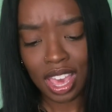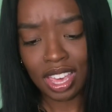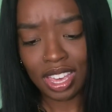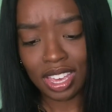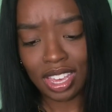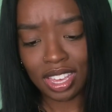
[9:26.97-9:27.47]

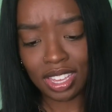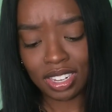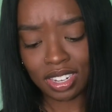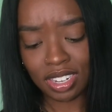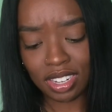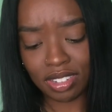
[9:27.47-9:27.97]
And
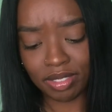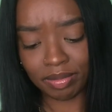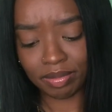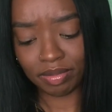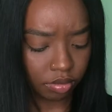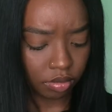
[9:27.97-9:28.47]

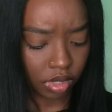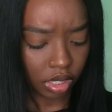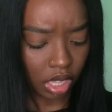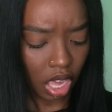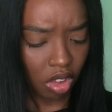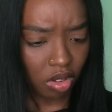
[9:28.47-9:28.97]

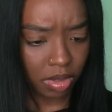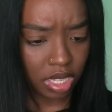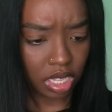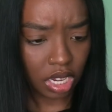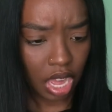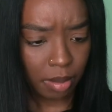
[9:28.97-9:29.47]
I hope it did
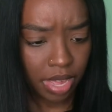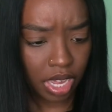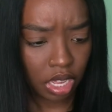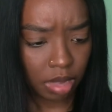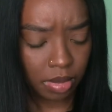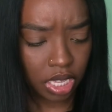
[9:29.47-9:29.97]
not back
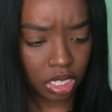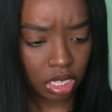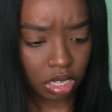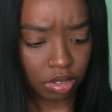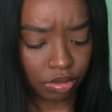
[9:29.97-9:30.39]
up my stuff.